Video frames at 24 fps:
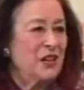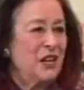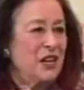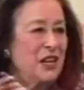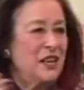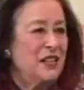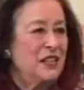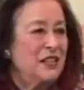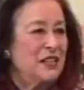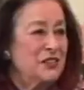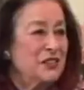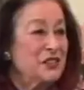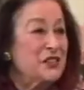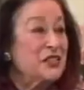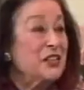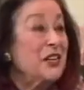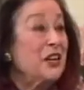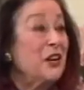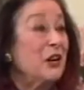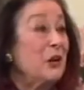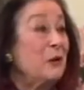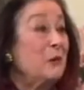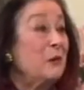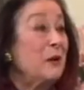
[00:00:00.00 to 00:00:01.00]
your audience to
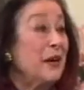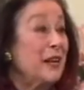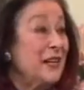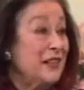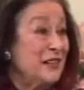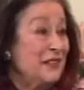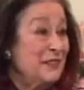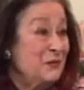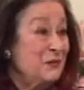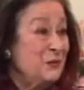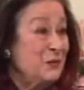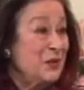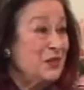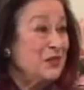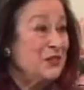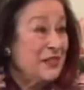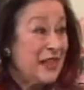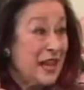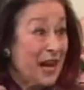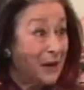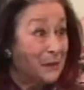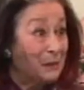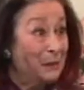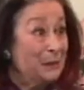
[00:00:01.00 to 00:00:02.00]
go away yeah, with
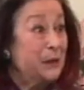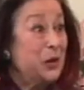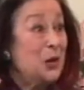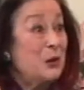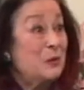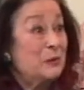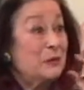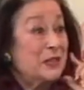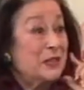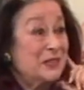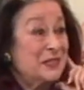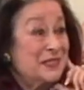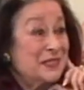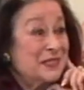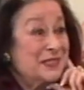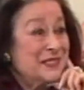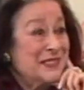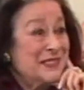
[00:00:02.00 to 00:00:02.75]
that moment. And